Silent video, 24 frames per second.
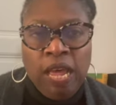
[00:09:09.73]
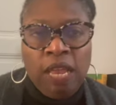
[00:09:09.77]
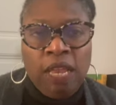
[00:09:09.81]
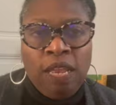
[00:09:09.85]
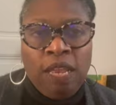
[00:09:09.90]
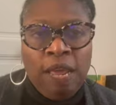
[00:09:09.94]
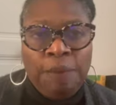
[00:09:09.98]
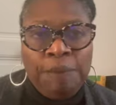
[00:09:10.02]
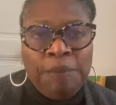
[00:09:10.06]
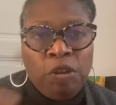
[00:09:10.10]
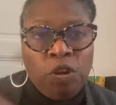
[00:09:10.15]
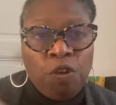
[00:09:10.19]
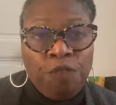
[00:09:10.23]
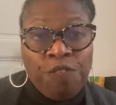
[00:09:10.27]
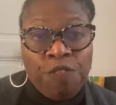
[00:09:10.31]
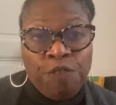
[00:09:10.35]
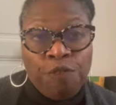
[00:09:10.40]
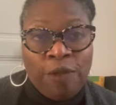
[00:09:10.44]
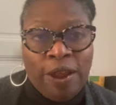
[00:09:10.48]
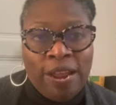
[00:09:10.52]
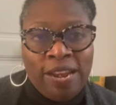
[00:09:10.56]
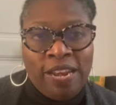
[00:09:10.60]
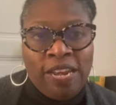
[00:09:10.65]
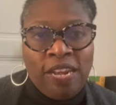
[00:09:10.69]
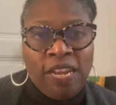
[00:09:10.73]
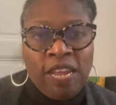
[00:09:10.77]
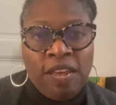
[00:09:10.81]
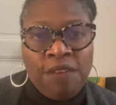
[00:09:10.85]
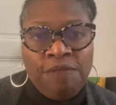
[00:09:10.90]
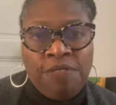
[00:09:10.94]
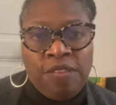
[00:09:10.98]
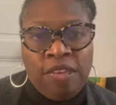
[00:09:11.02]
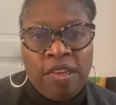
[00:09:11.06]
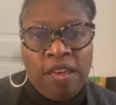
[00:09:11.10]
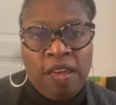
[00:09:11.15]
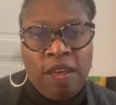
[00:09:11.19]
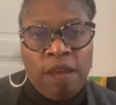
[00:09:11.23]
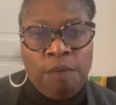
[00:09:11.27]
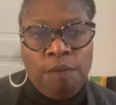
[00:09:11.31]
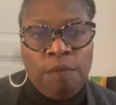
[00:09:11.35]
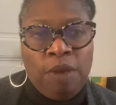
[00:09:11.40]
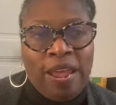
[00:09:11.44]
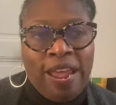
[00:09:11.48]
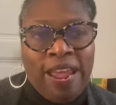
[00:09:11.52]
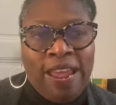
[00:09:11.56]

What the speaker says: Let me know if you've read any of them